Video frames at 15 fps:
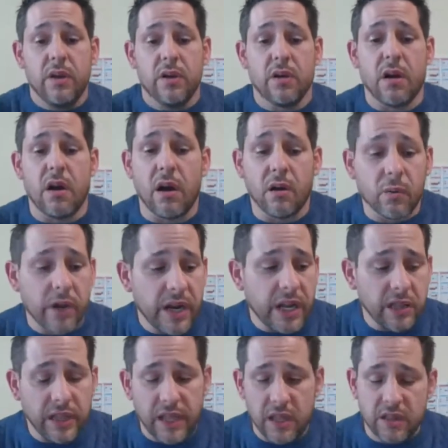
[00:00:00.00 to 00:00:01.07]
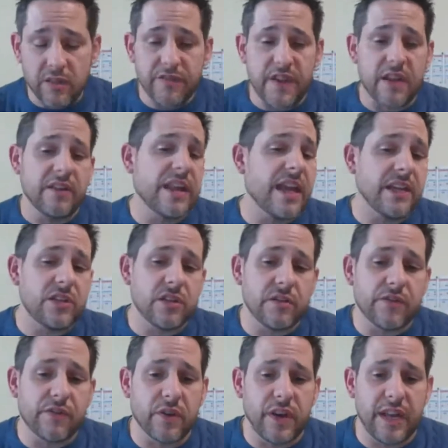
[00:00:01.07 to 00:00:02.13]
We are already laying the
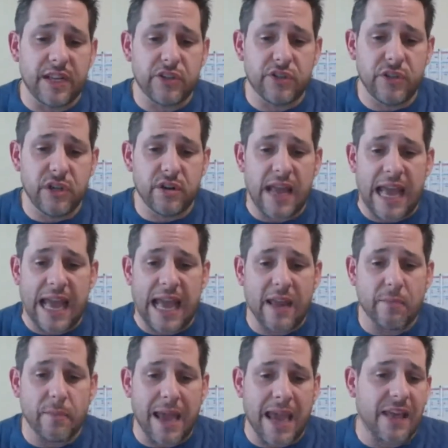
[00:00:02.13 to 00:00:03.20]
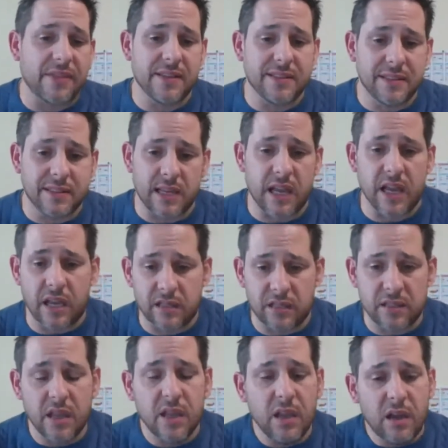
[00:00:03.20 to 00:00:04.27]
foundation for next year to add math and
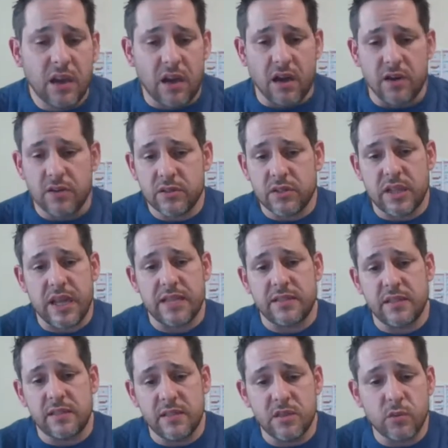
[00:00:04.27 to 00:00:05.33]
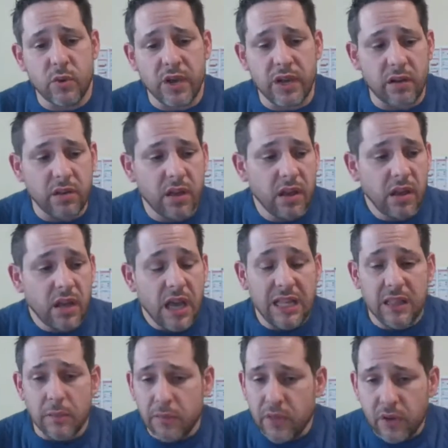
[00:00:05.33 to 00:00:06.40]
science honors classes as well.
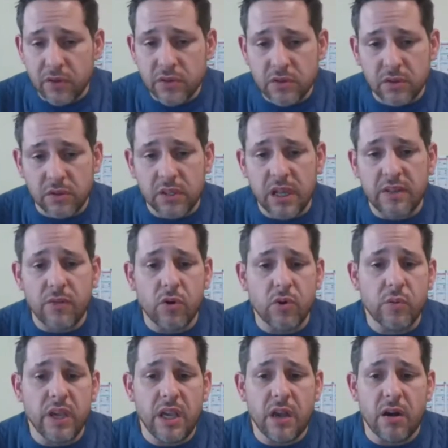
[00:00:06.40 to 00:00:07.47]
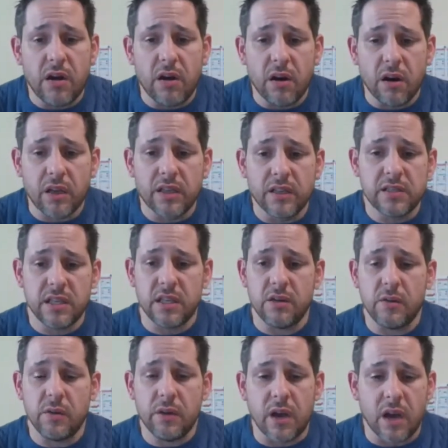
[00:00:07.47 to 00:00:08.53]
At the middle school level, we are
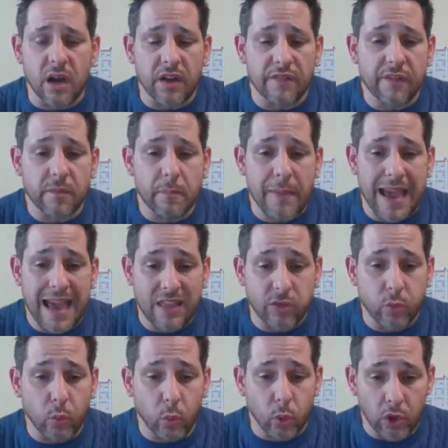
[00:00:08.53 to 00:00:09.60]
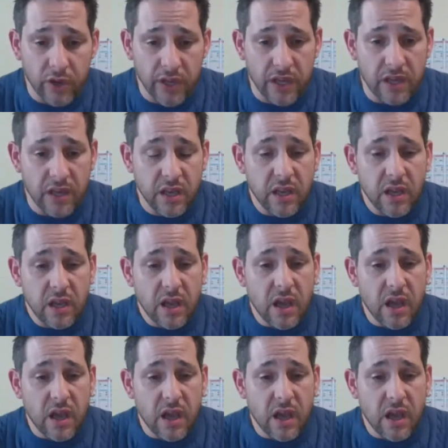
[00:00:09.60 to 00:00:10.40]
continuing to offer Math 1